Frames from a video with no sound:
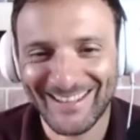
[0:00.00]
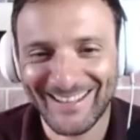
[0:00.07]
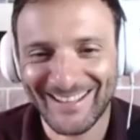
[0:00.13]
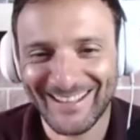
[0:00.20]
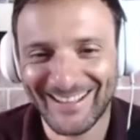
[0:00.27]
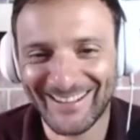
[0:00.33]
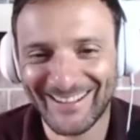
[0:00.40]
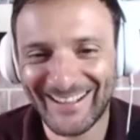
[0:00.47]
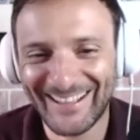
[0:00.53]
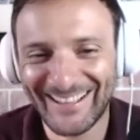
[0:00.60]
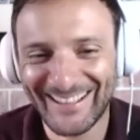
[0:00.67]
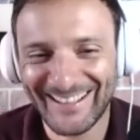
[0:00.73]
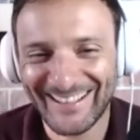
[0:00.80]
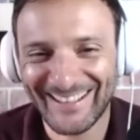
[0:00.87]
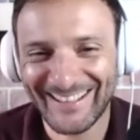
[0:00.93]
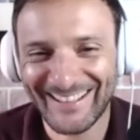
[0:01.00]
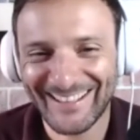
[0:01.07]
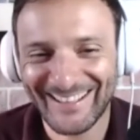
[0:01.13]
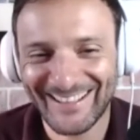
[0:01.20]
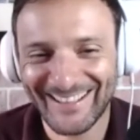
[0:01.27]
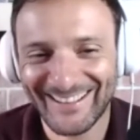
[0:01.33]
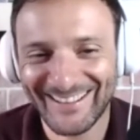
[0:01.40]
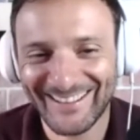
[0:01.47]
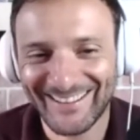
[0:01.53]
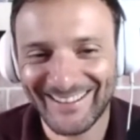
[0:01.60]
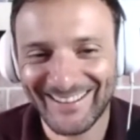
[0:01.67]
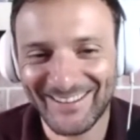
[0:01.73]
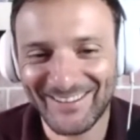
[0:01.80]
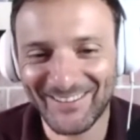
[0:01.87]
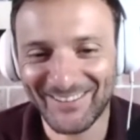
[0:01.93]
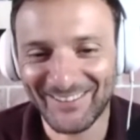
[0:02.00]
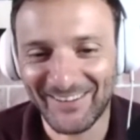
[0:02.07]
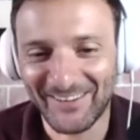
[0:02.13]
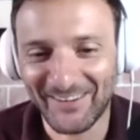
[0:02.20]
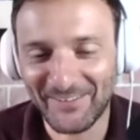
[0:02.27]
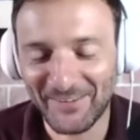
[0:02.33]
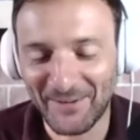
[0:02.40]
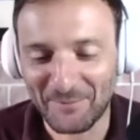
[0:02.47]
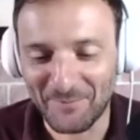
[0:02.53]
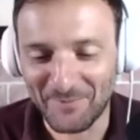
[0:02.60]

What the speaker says: All right. Cool. Awesome.